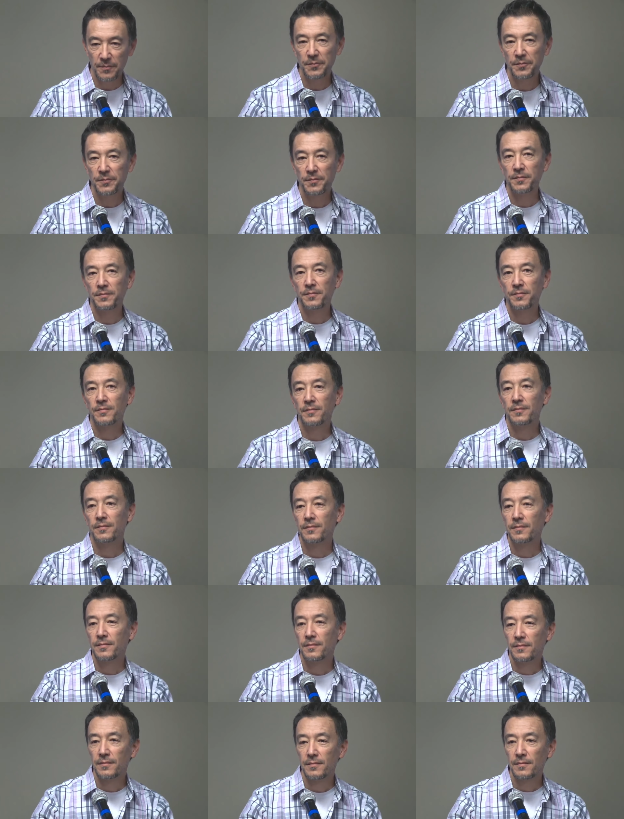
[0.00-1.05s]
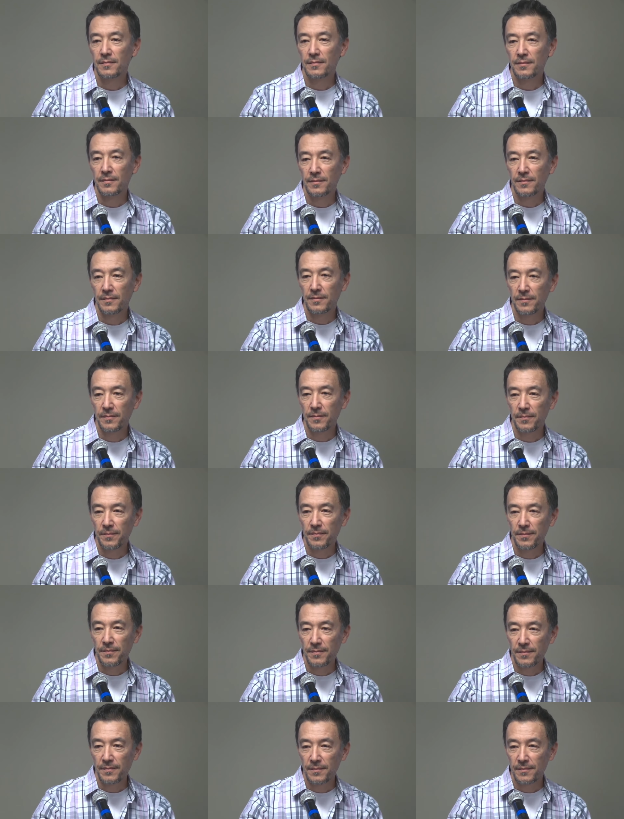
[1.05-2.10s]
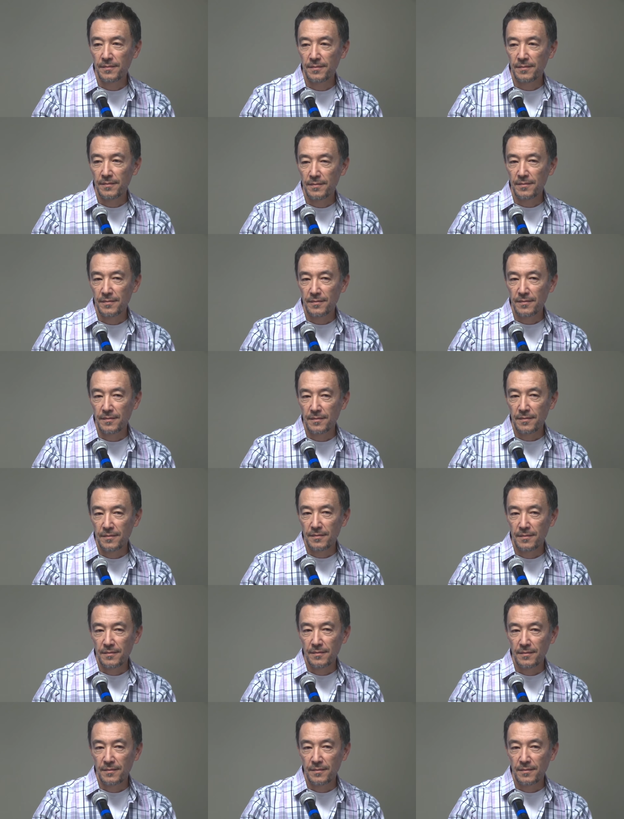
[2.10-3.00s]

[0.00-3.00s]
No one is speaking in this clip.